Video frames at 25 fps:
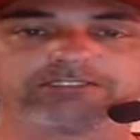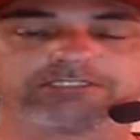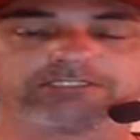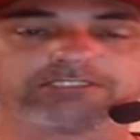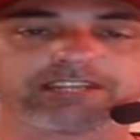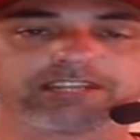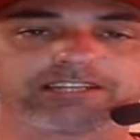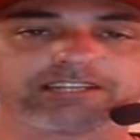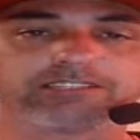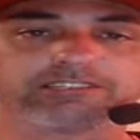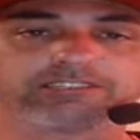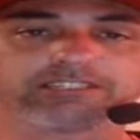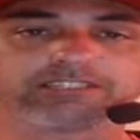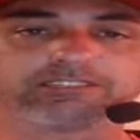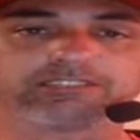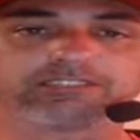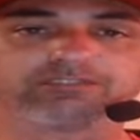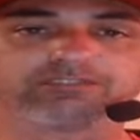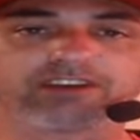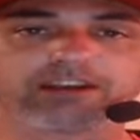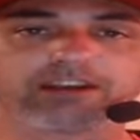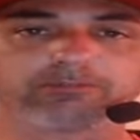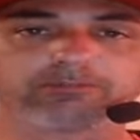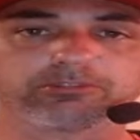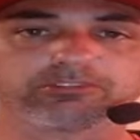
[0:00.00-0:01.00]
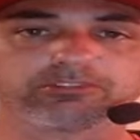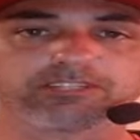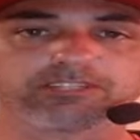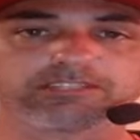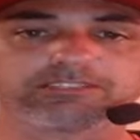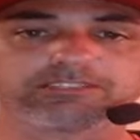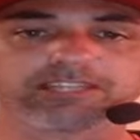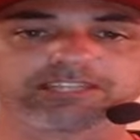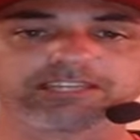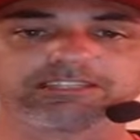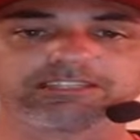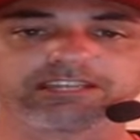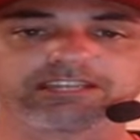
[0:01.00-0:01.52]
He's got a 65%
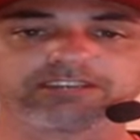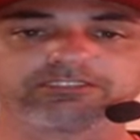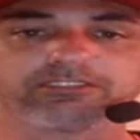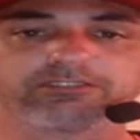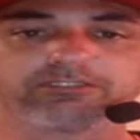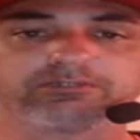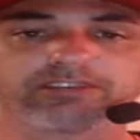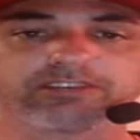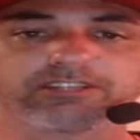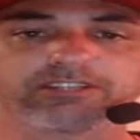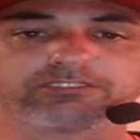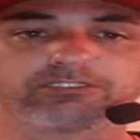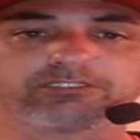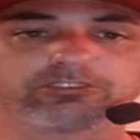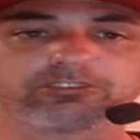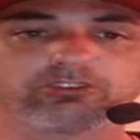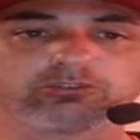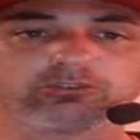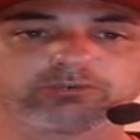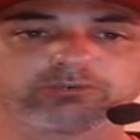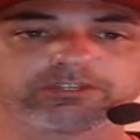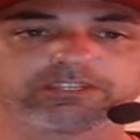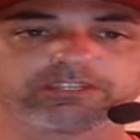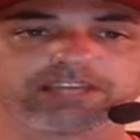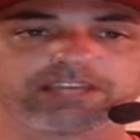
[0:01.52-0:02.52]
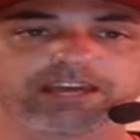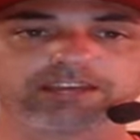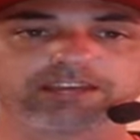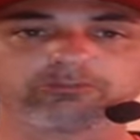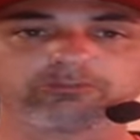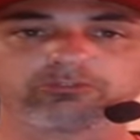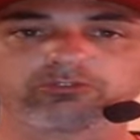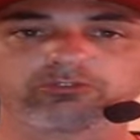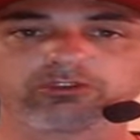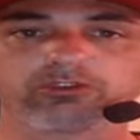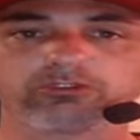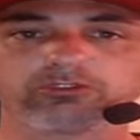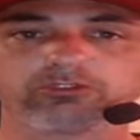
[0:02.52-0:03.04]
takedown defense to go with that, and
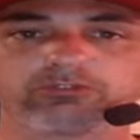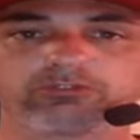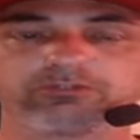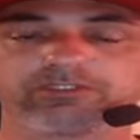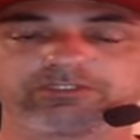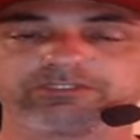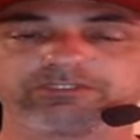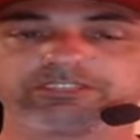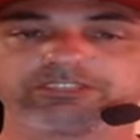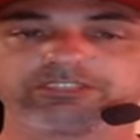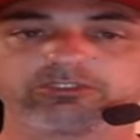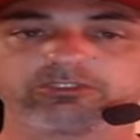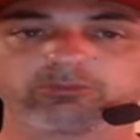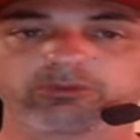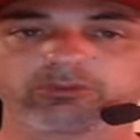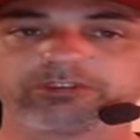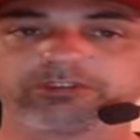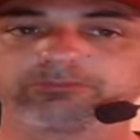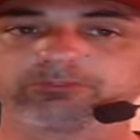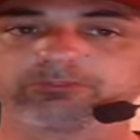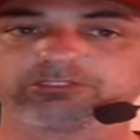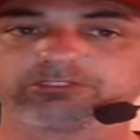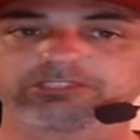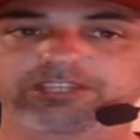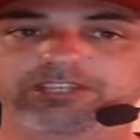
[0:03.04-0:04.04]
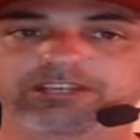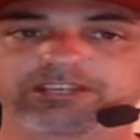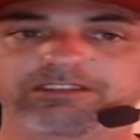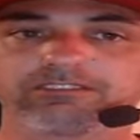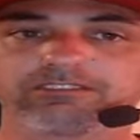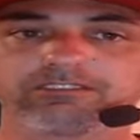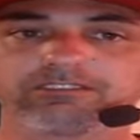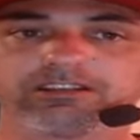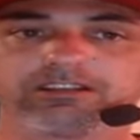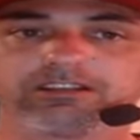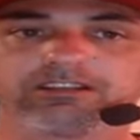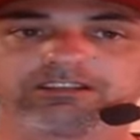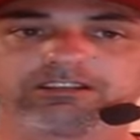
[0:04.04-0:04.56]
Morono 53%.
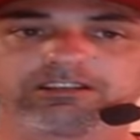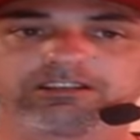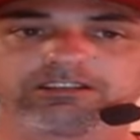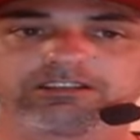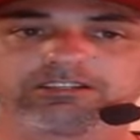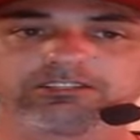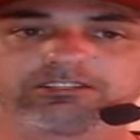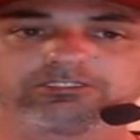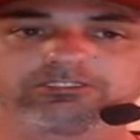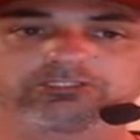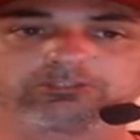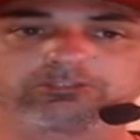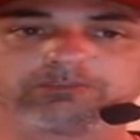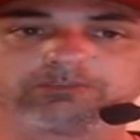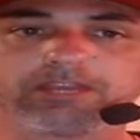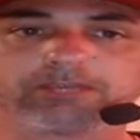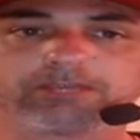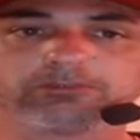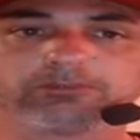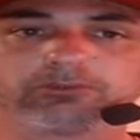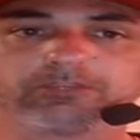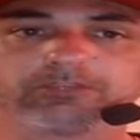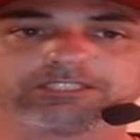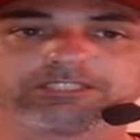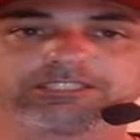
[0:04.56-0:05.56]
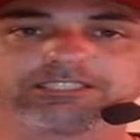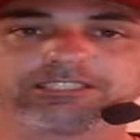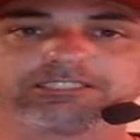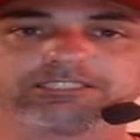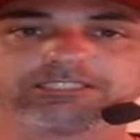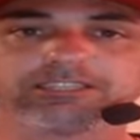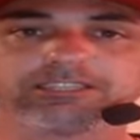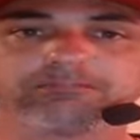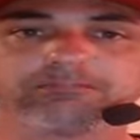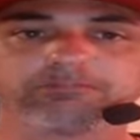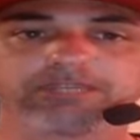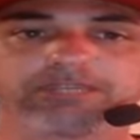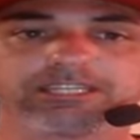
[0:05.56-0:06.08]
So maybe we see
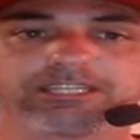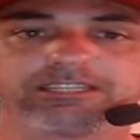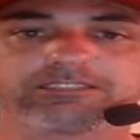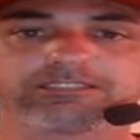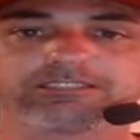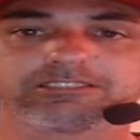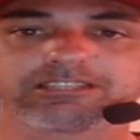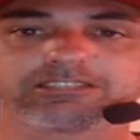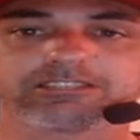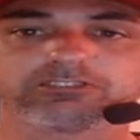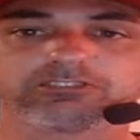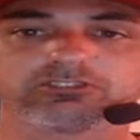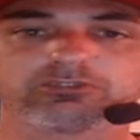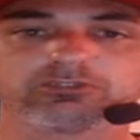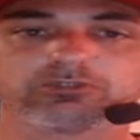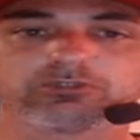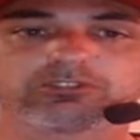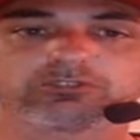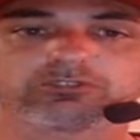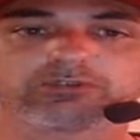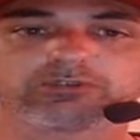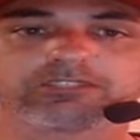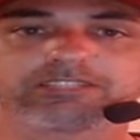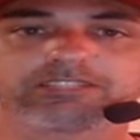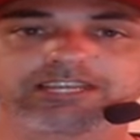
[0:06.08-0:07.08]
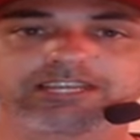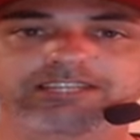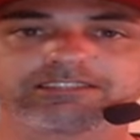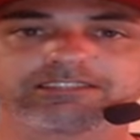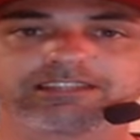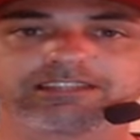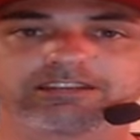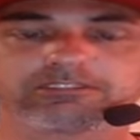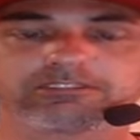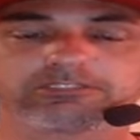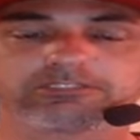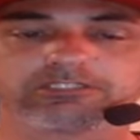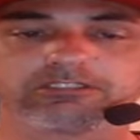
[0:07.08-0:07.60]
Tim Means get two or three
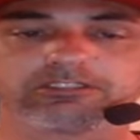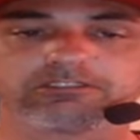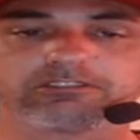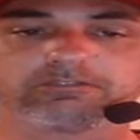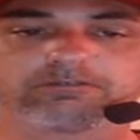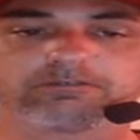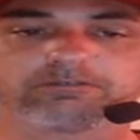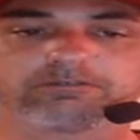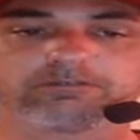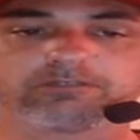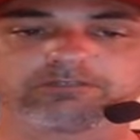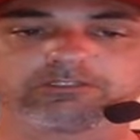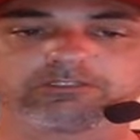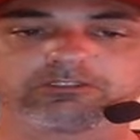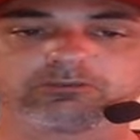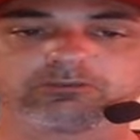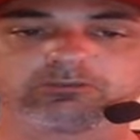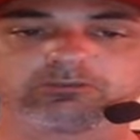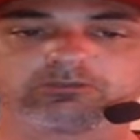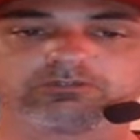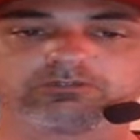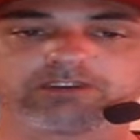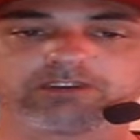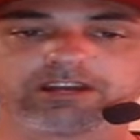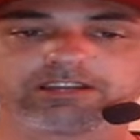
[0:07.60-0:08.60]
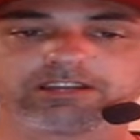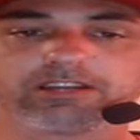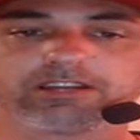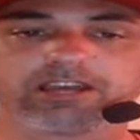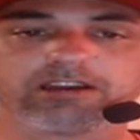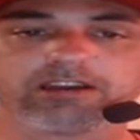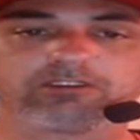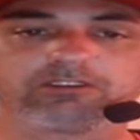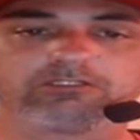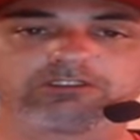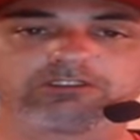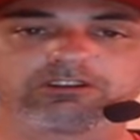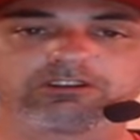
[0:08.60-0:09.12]
takedowns here. We'll find out.